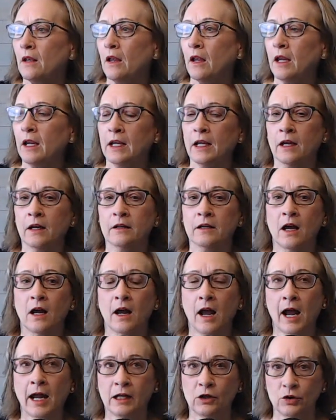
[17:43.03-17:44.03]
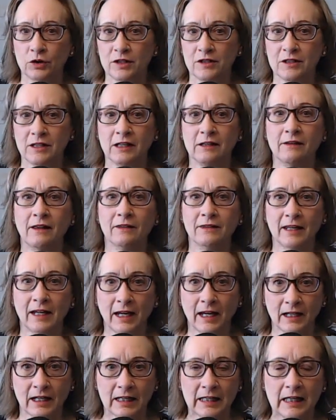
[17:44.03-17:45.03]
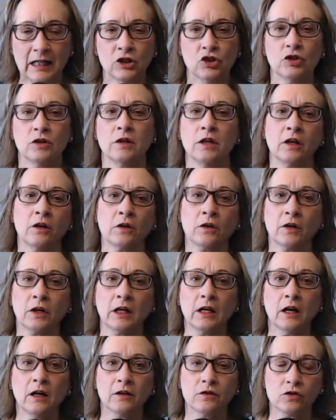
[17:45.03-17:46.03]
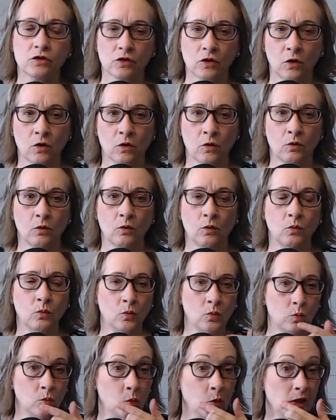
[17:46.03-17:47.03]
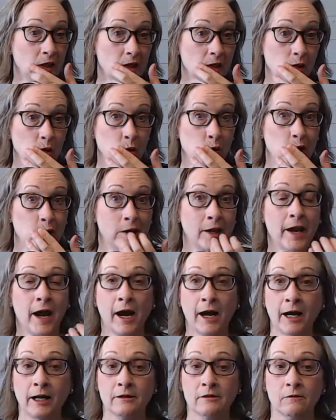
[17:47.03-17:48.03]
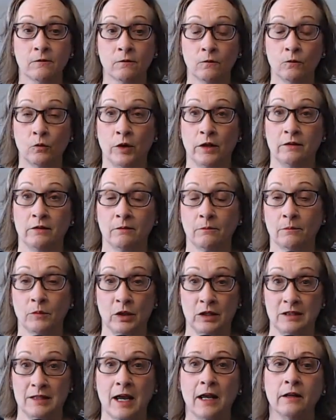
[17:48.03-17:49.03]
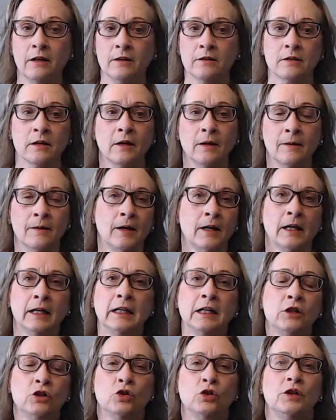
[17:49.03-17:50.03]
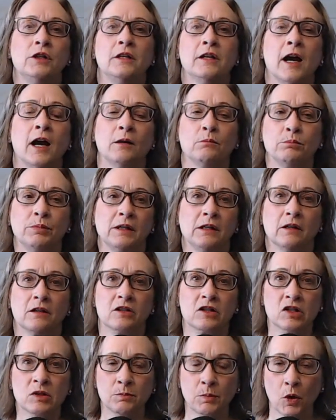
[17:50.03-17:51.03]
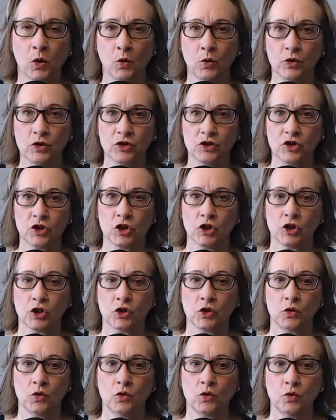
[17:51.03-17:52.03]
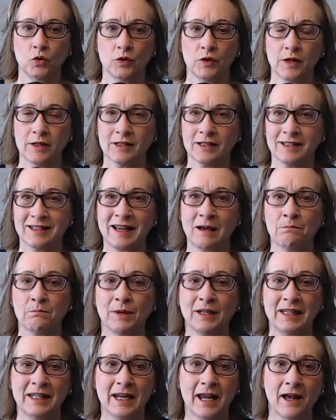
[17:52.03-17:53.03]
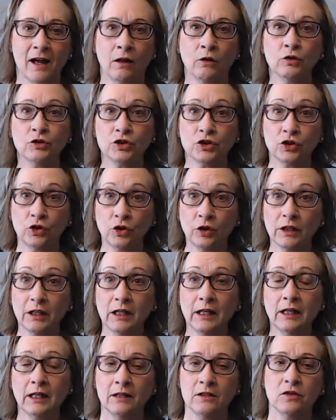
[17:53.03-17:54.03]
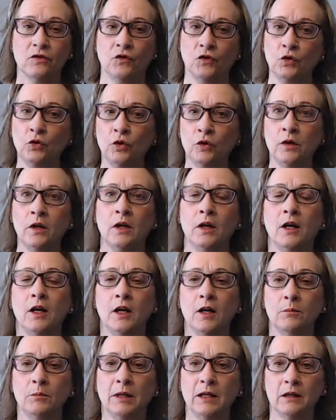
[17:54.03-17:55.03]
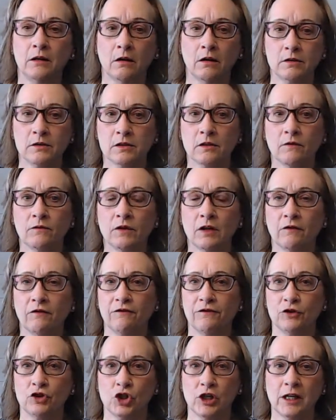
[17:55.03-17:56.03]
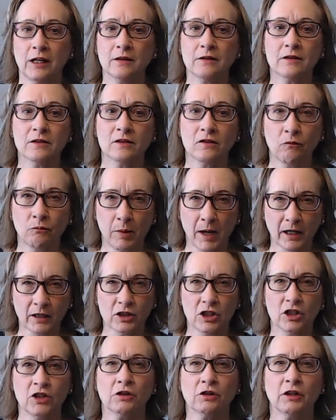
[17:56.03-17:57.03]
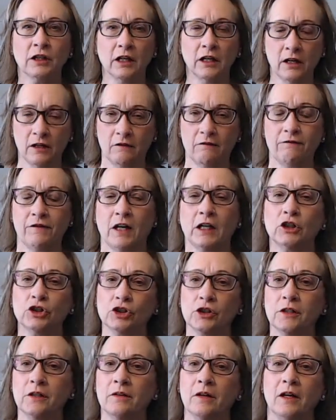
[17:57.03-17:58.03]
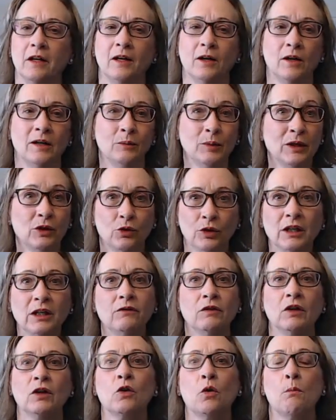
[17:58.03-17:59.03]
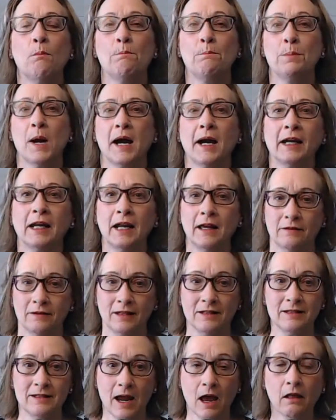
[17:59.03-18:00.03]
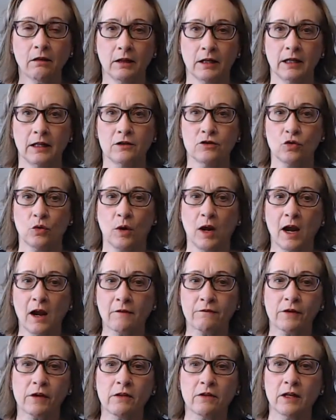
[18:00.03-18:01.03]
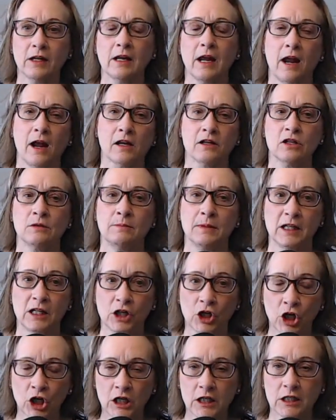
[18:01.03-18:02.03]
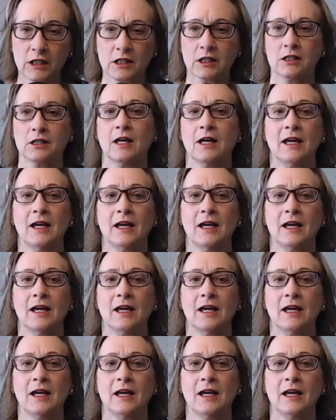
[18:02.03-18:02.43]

And I could see that they had a kitchen area, so we could not, with Dennis, he could not be exposed to somebody else cooking his food because of the chances of bacteria infection. We couldn't even go buy at the deli, so everything had to be cooked,